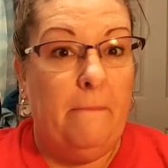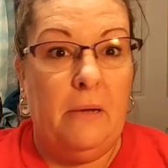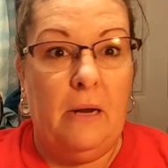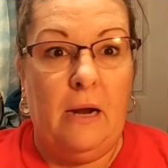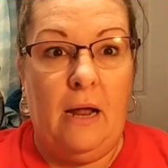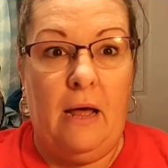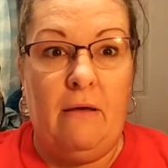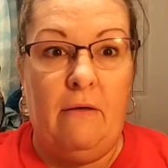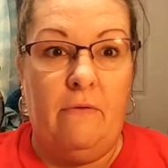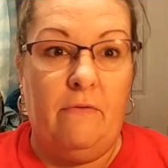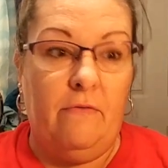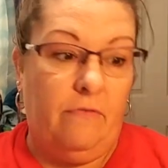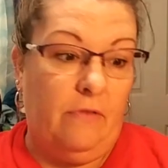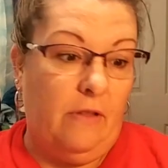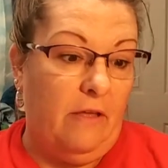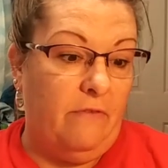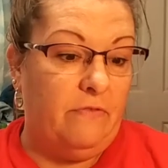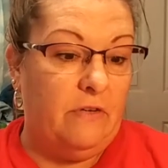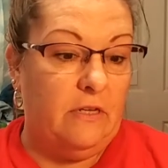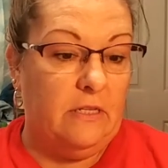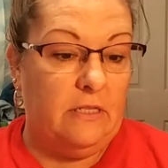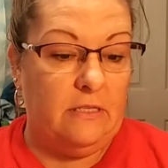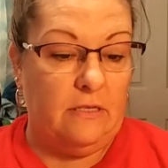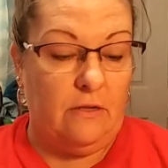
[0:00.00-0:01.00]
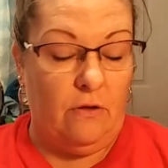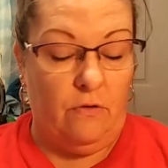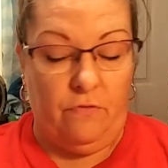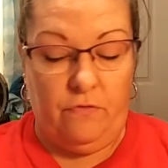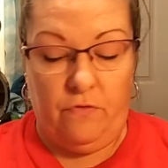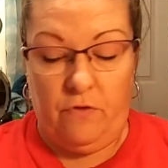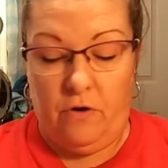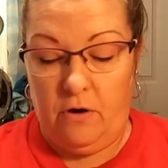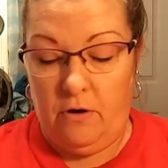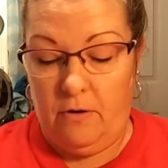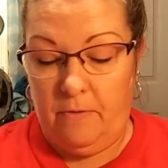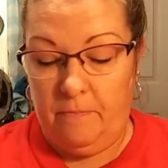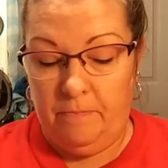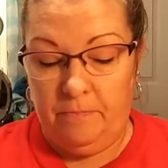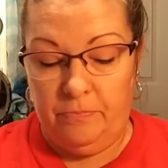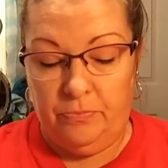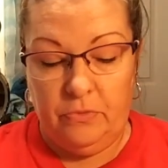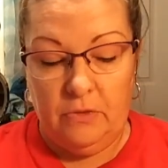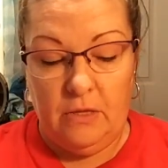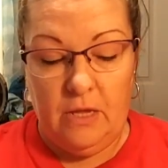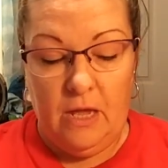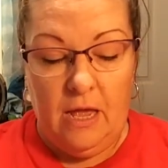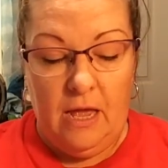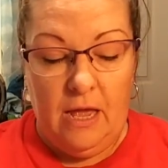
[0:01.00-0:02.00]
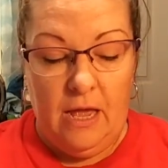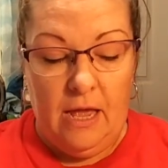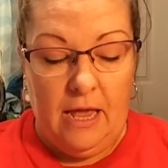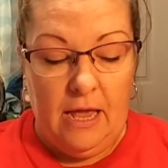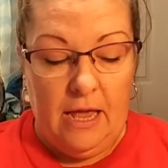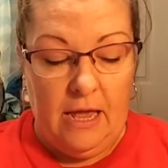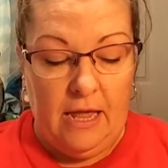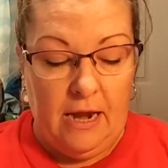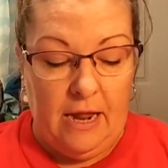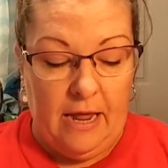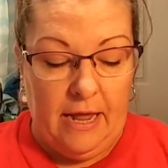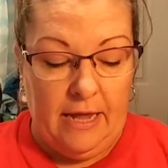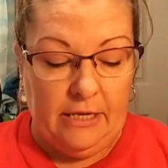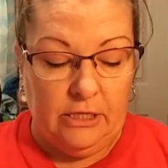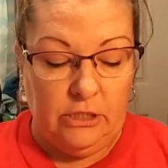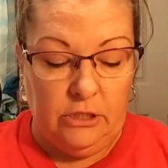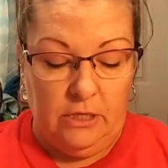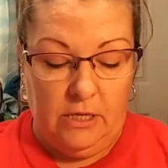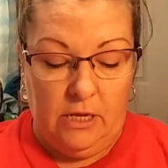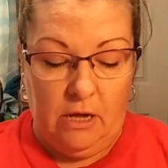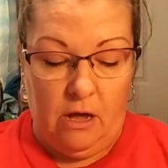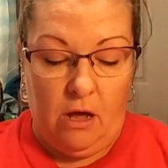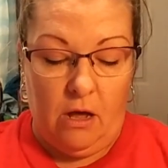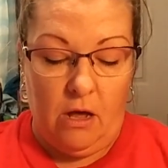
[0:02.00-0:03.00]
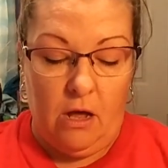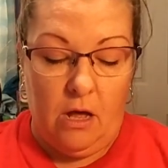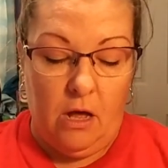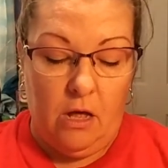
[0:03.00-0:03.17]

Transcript: but I've loved it so far. And I actually got